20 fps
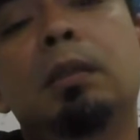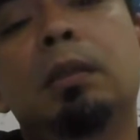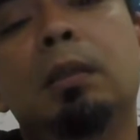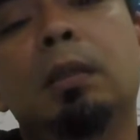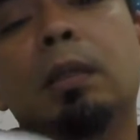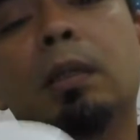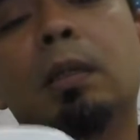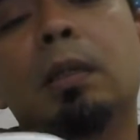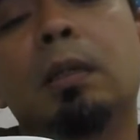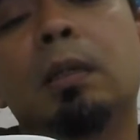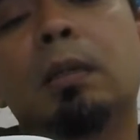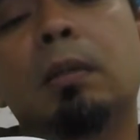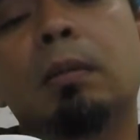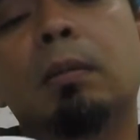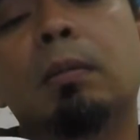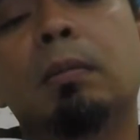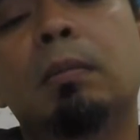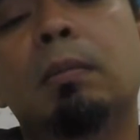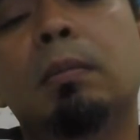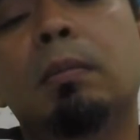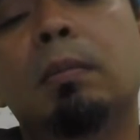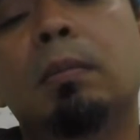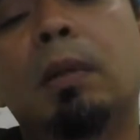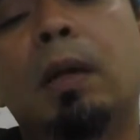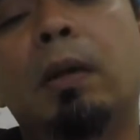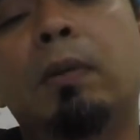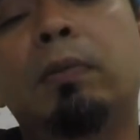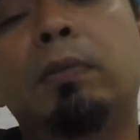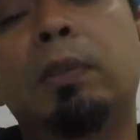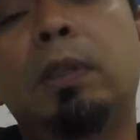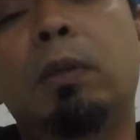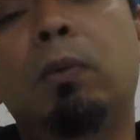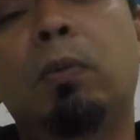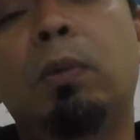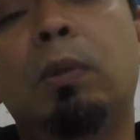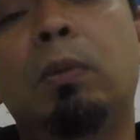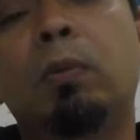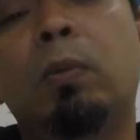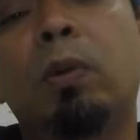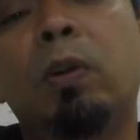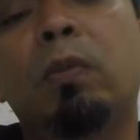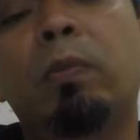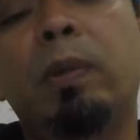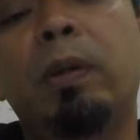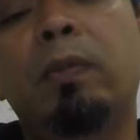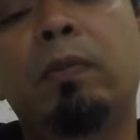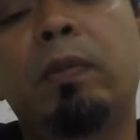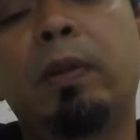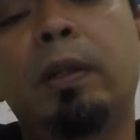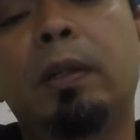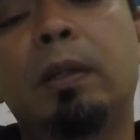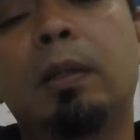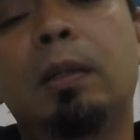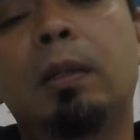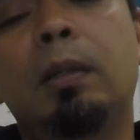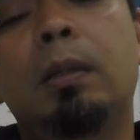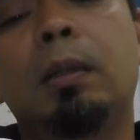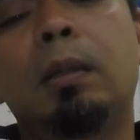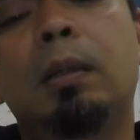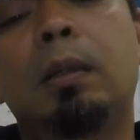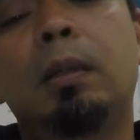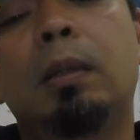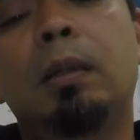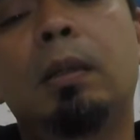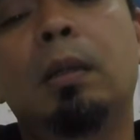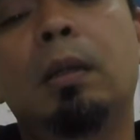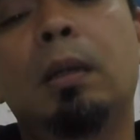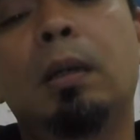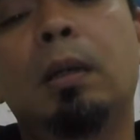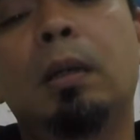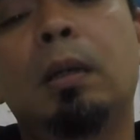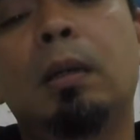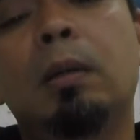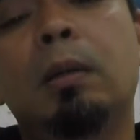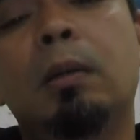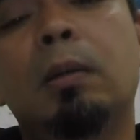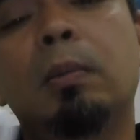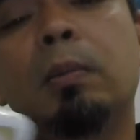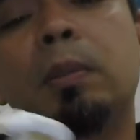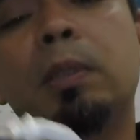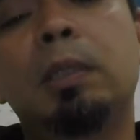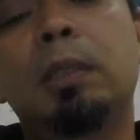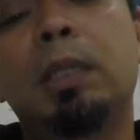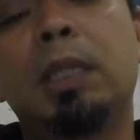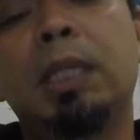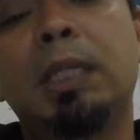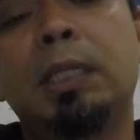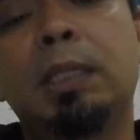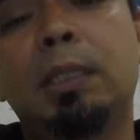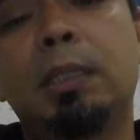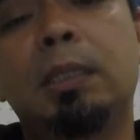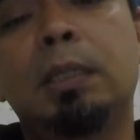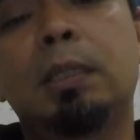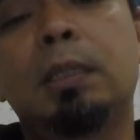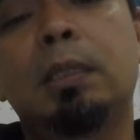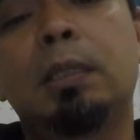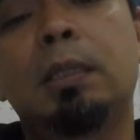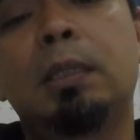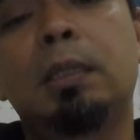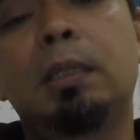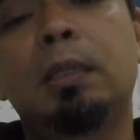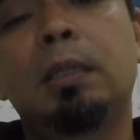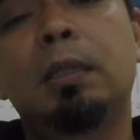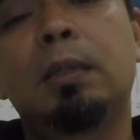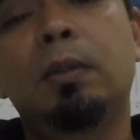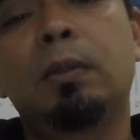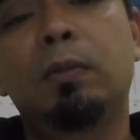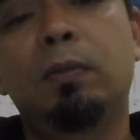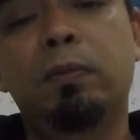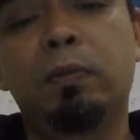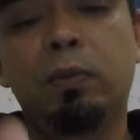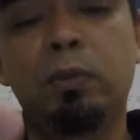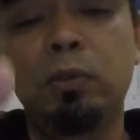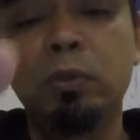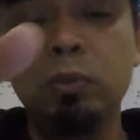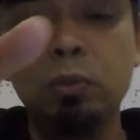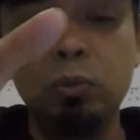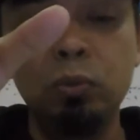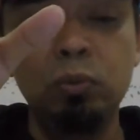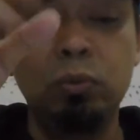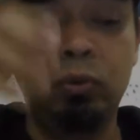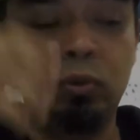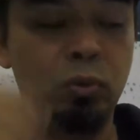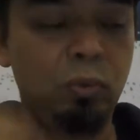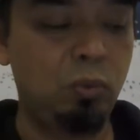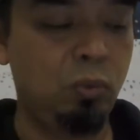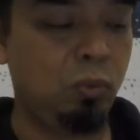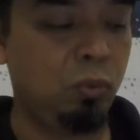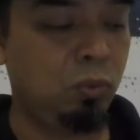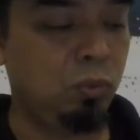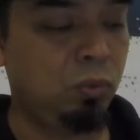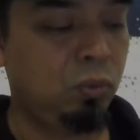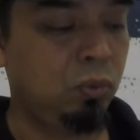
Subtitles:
I've checked with one of my friends. He says for you to